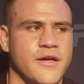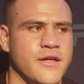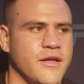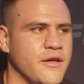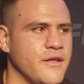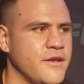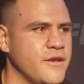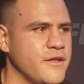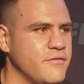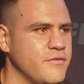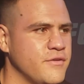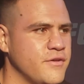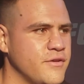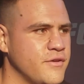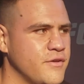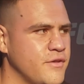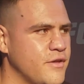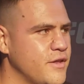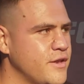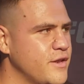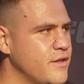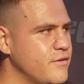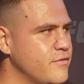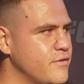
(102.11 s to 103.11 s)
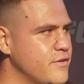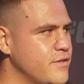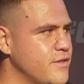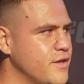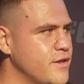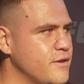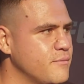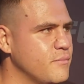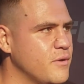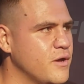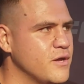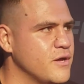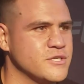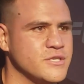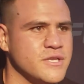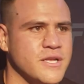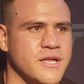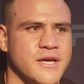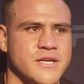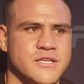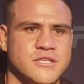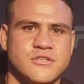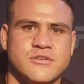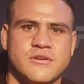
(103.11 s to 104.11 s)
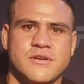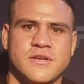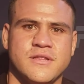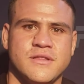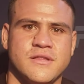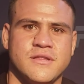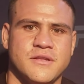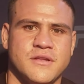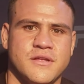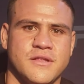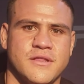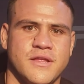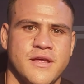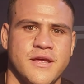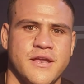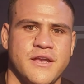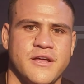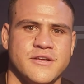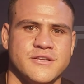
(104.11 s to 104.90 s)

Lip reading: Yeah, I never done martial arts or anything like that.